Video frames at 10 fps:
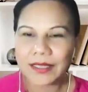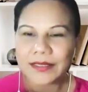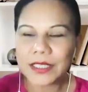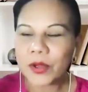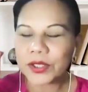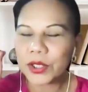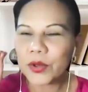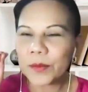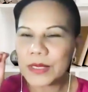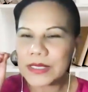They're
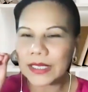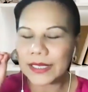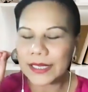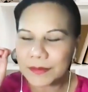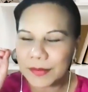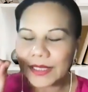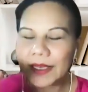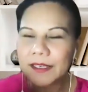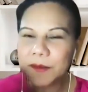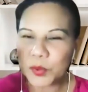not basically emitting
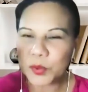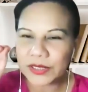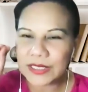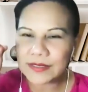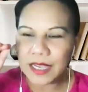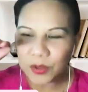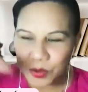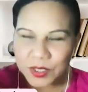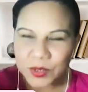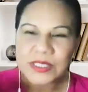any proteins that
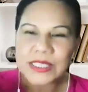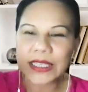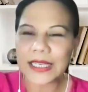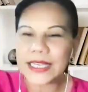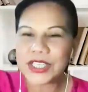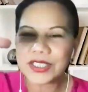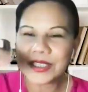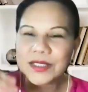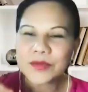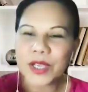goes into the
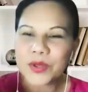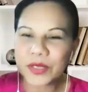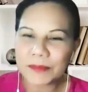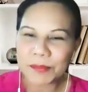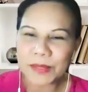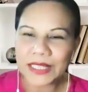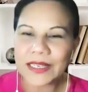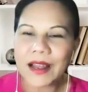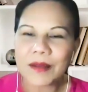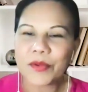circulation where you can pick it
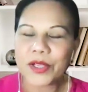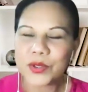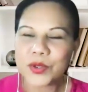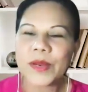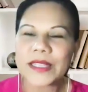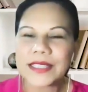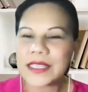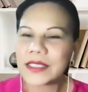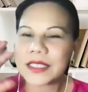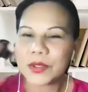up when you do blood
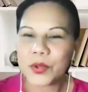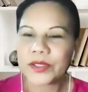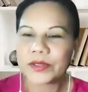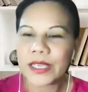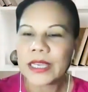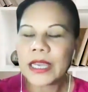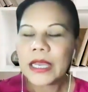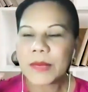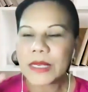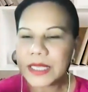tests. They don't. Okay,
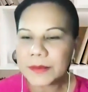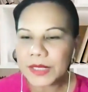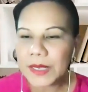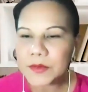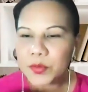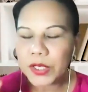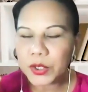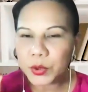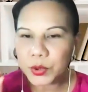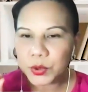but sometimes when
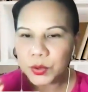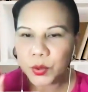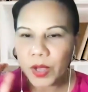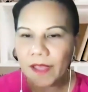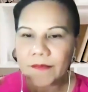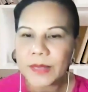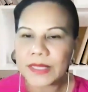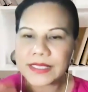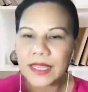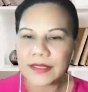you have
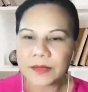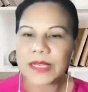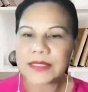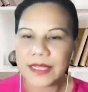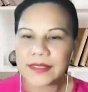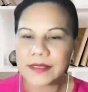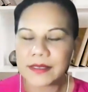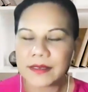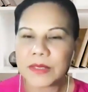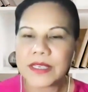metastatic breast
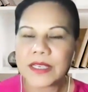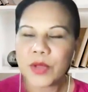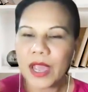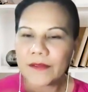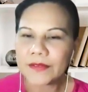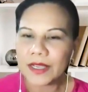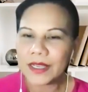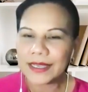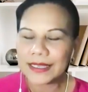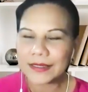cancer, means that you have
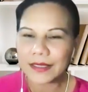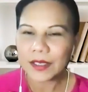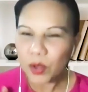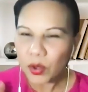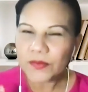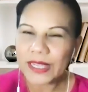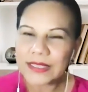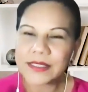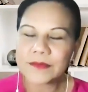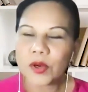a lot of
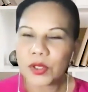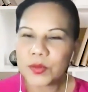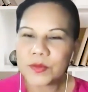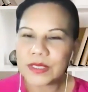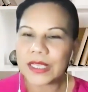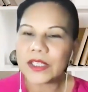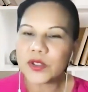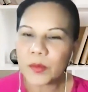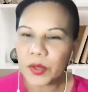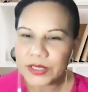cancer volumes in
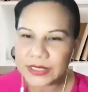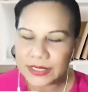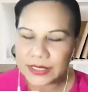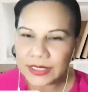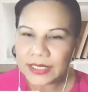your body,